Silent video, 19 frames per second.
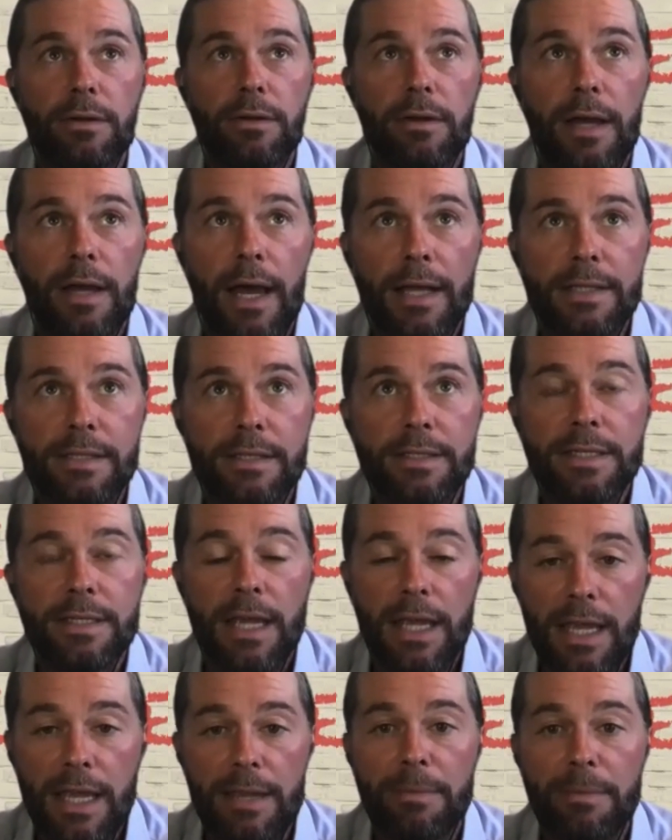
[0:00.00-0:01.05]
as a
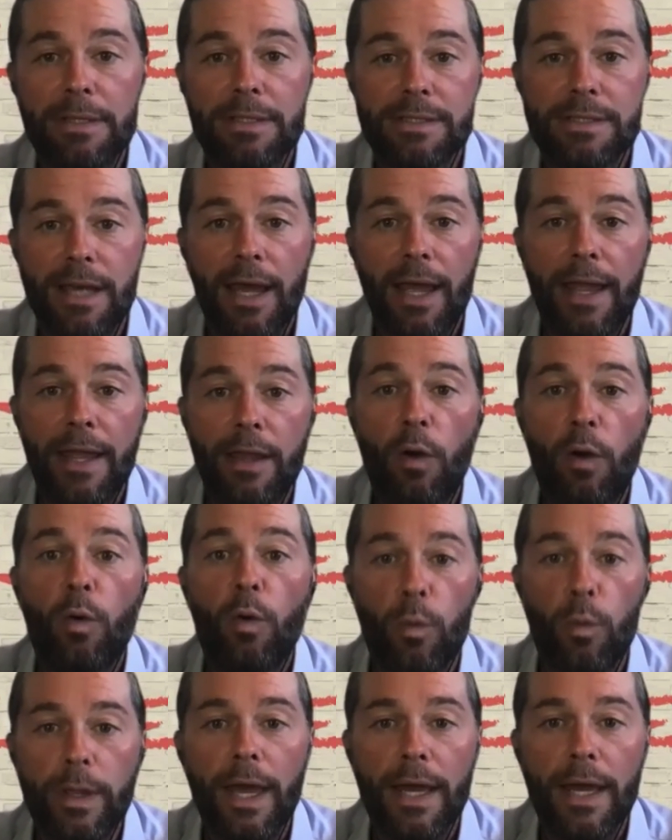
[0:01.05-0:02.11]
team and say,
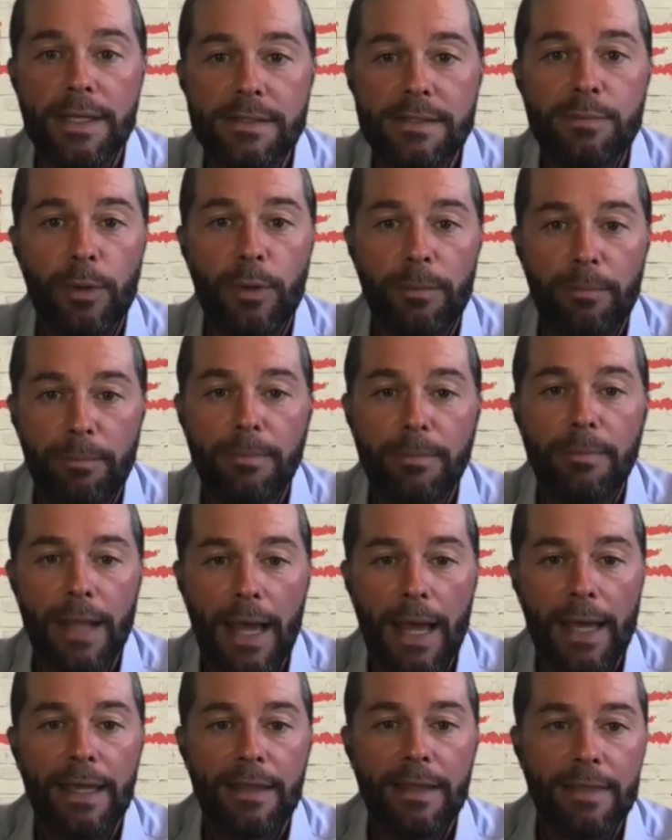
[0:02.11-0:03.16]
oh yes, we're
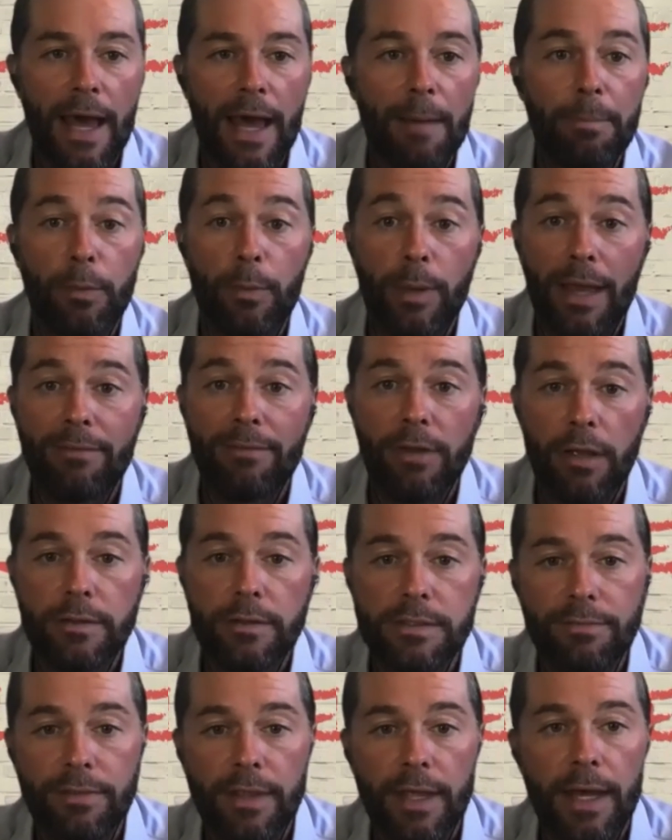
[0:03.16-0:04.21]
lacking that, but we have
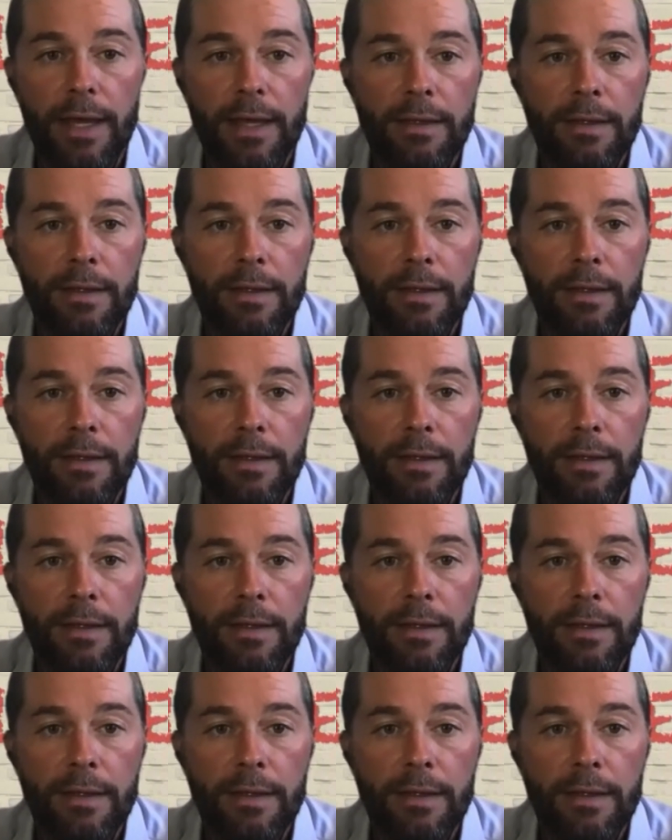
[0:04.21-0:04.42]
loads of that?